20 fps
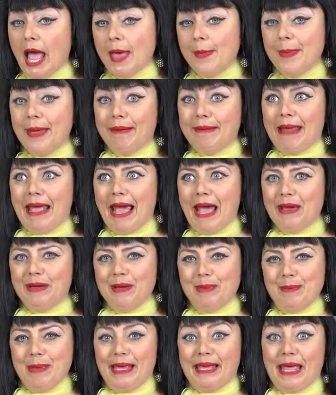about how
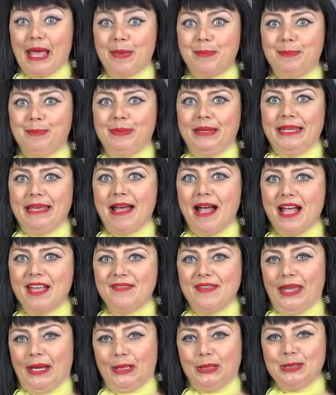to make a
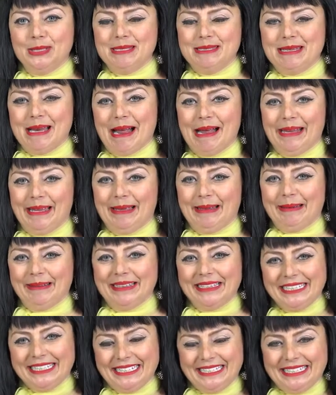beehive hairstyle.